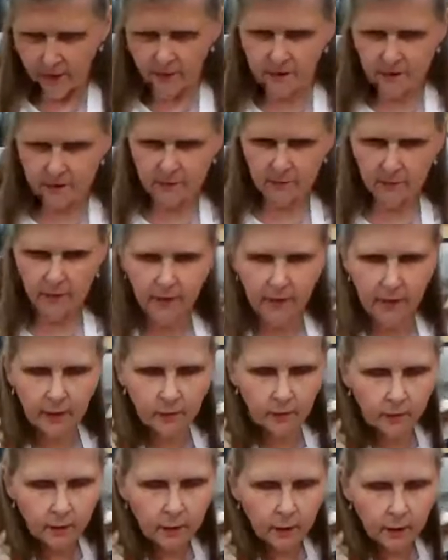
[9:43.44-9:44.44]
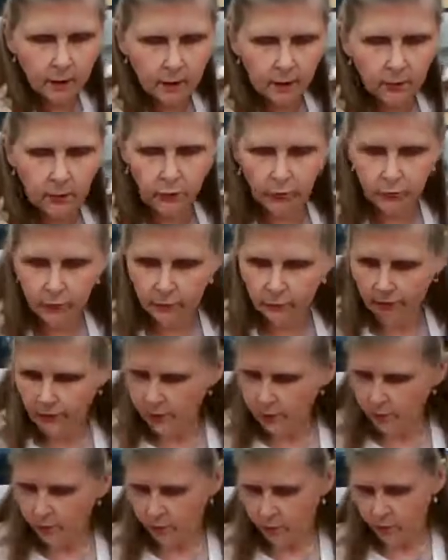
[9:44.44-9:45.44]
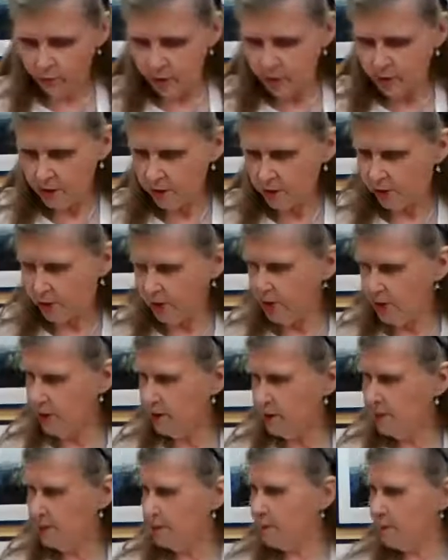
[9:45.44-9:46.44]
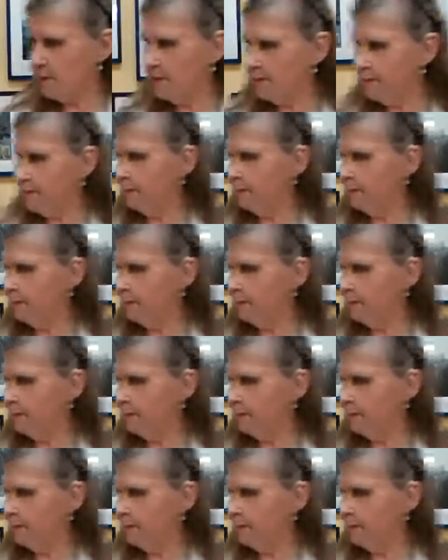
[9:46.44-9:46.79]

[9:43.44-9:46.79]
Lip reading: See that pretty brie cheese.